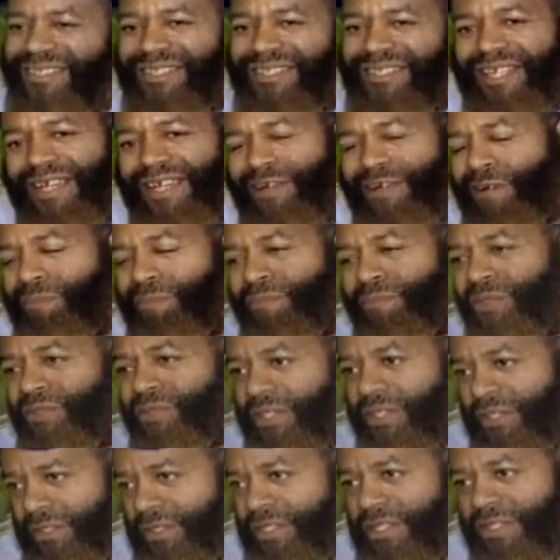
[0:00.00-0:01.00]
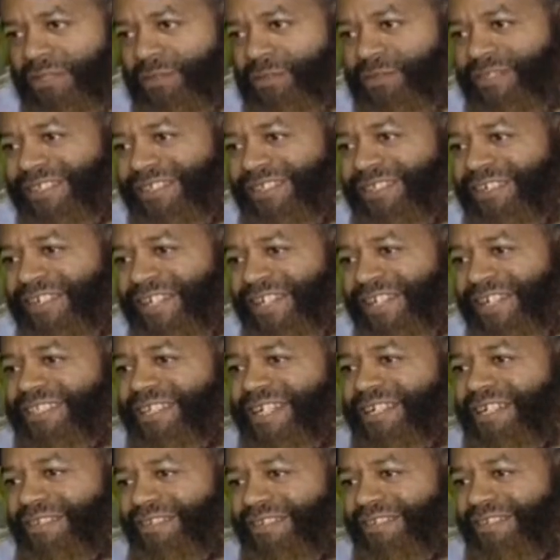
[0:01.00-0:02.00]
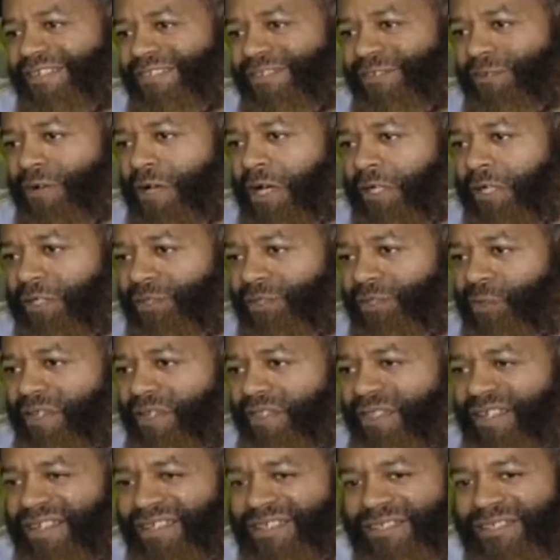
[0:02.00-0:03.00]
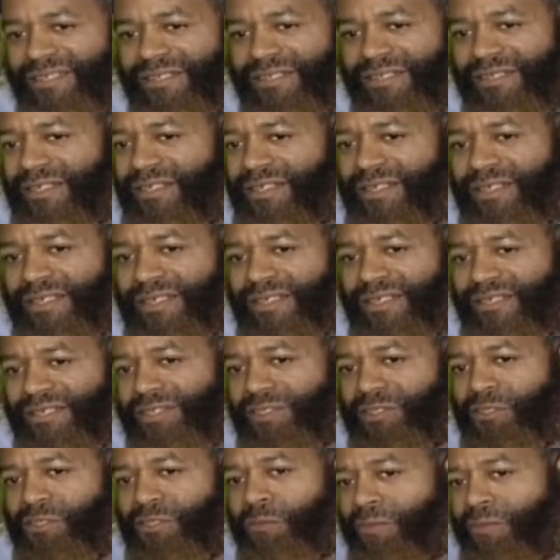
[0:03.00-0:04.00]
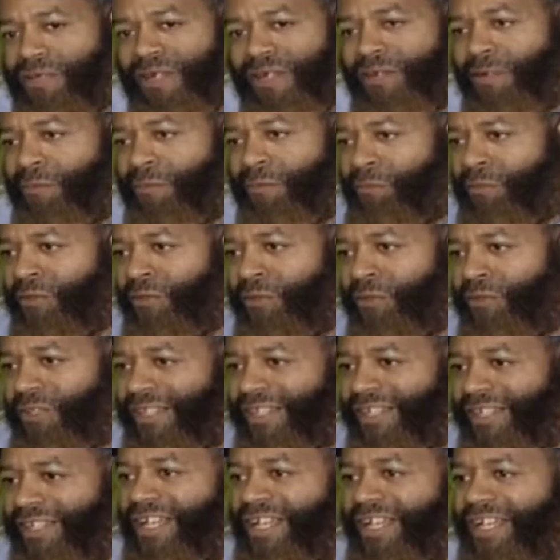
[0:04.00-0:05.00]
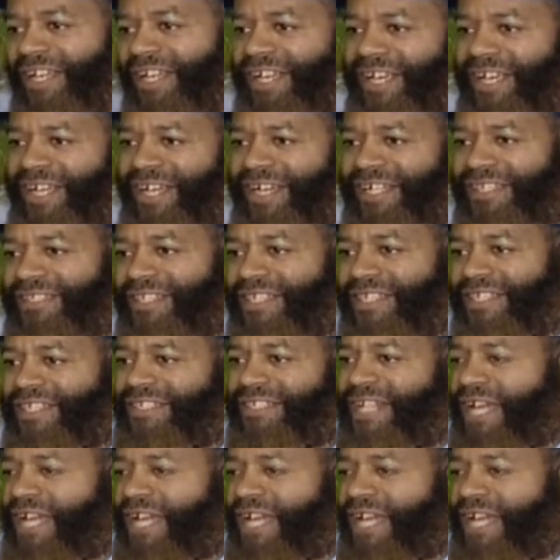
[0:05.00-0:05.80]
Arab music." That's what, you know. They said a derogatory thing, this stupid Arab music. And I said, "It's not."